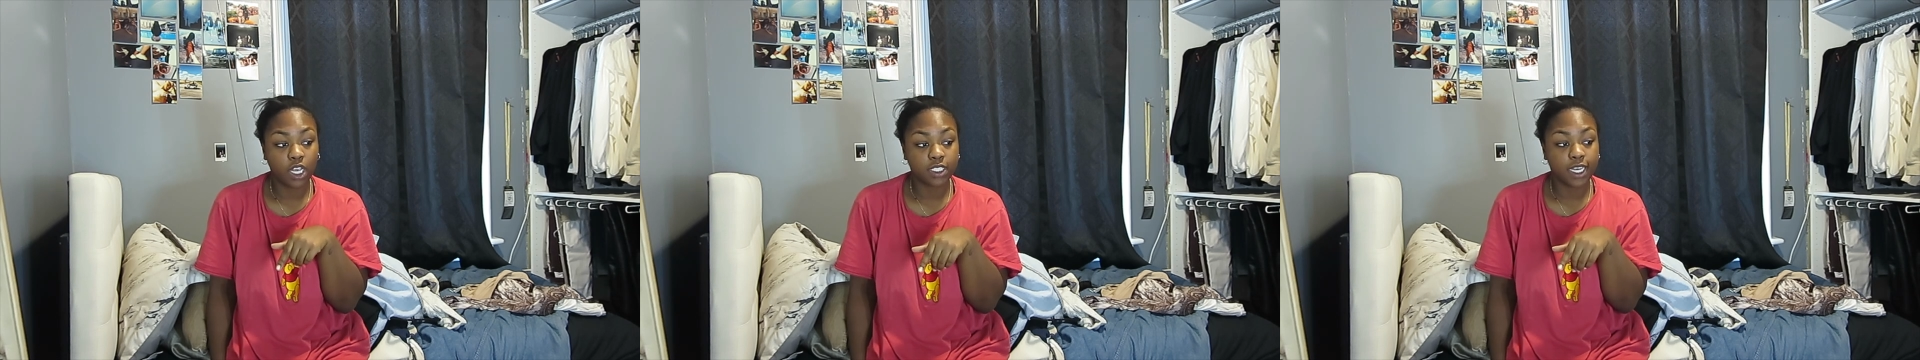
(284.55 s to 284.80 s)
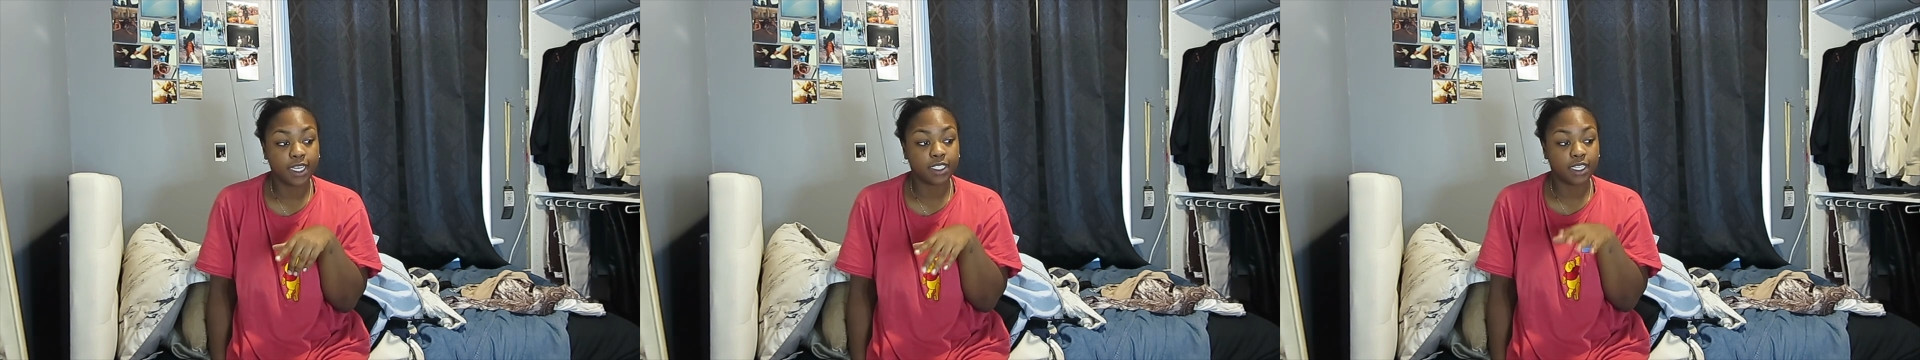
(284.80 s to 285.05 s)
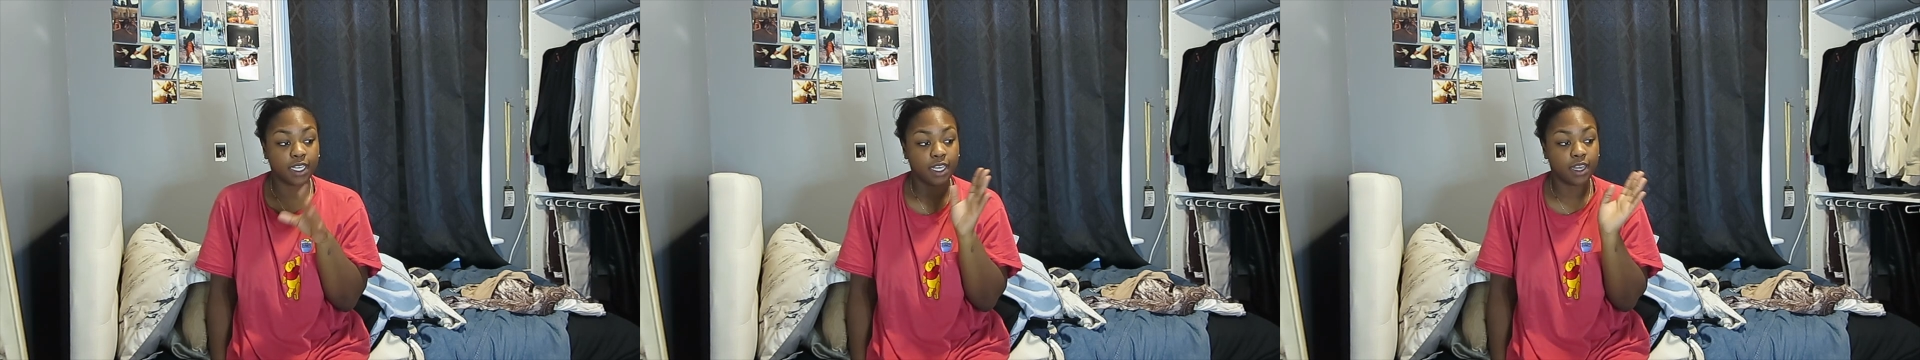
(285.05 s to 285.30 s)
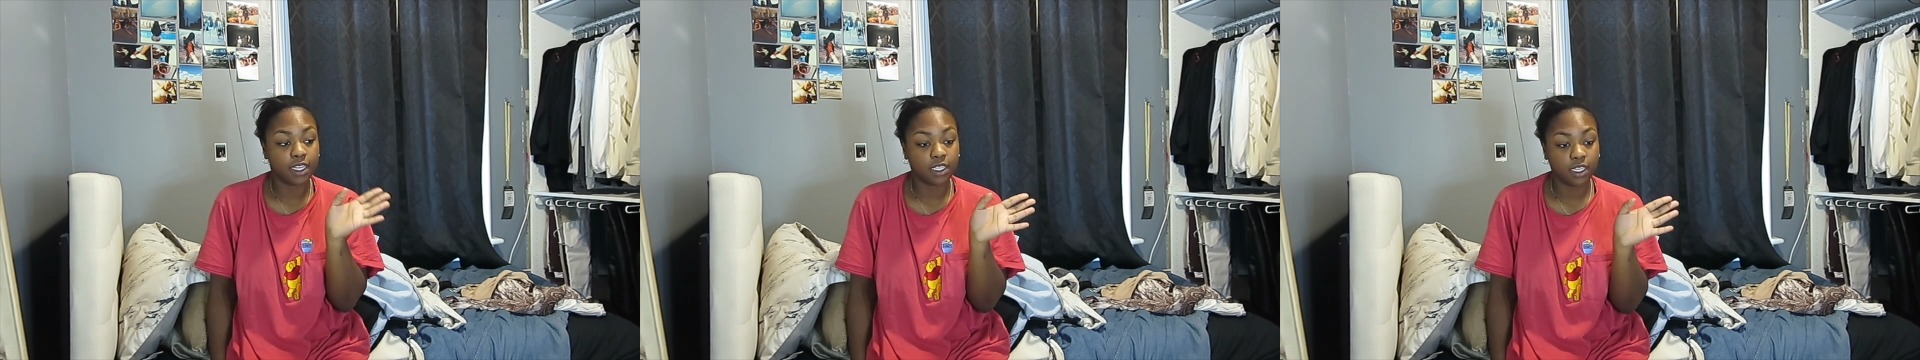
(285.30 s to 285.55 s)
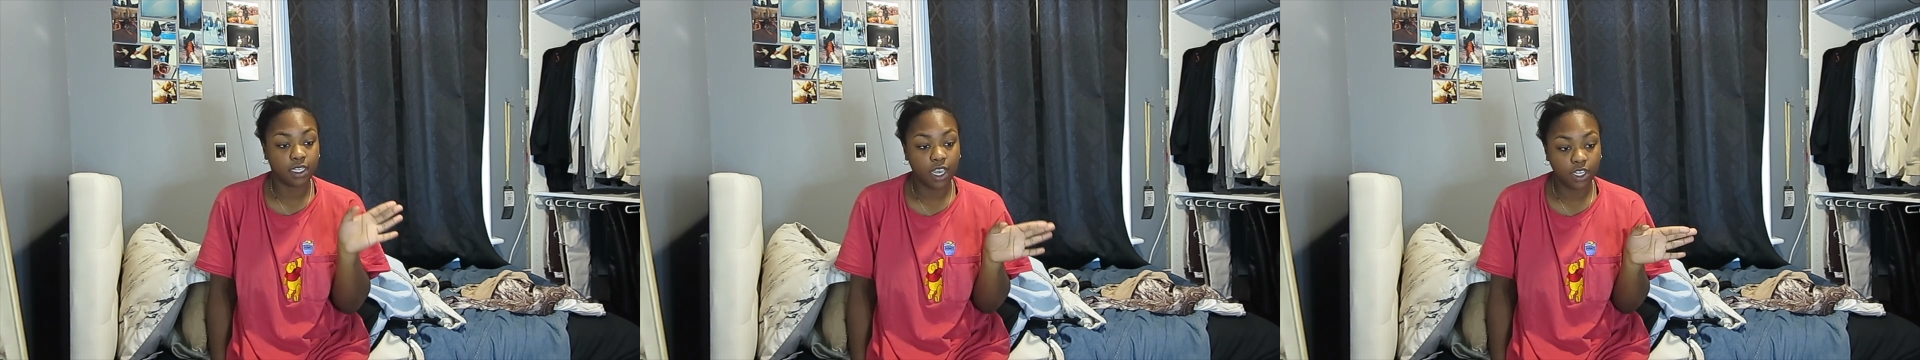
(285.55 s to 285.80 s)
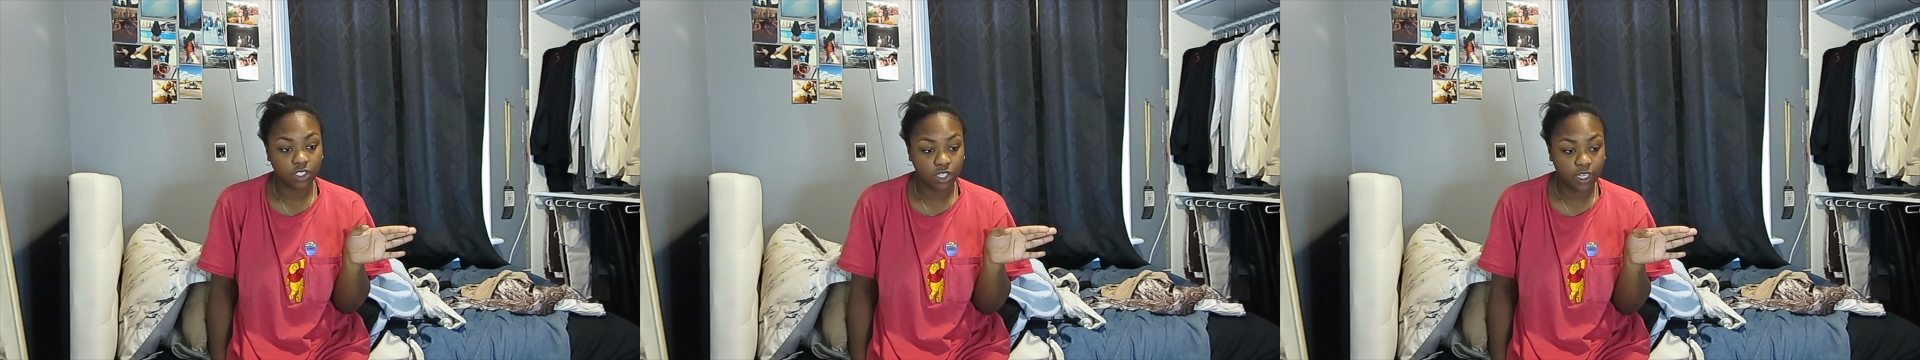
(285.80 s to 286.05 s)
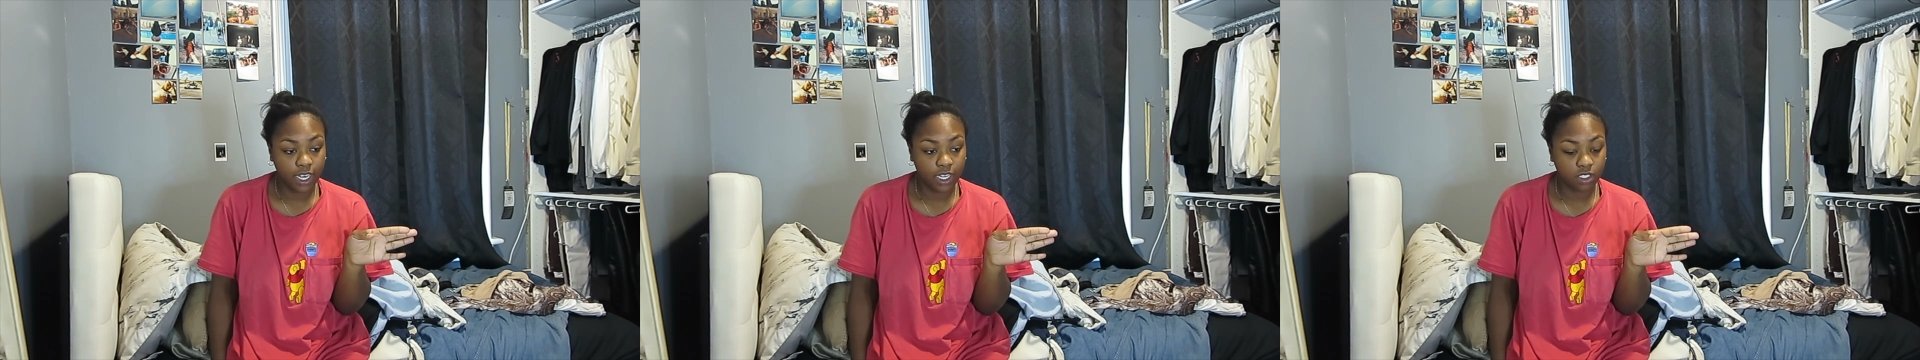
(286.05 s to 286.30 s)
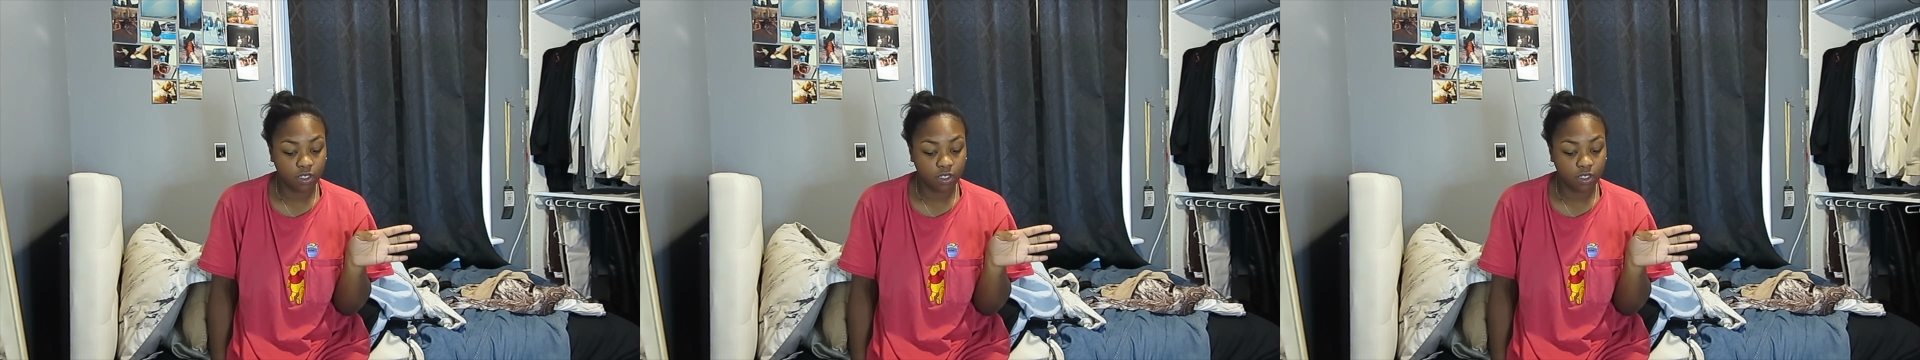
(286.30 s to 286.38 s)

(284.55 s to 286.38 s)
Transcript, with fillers: because I did get that done yesterday.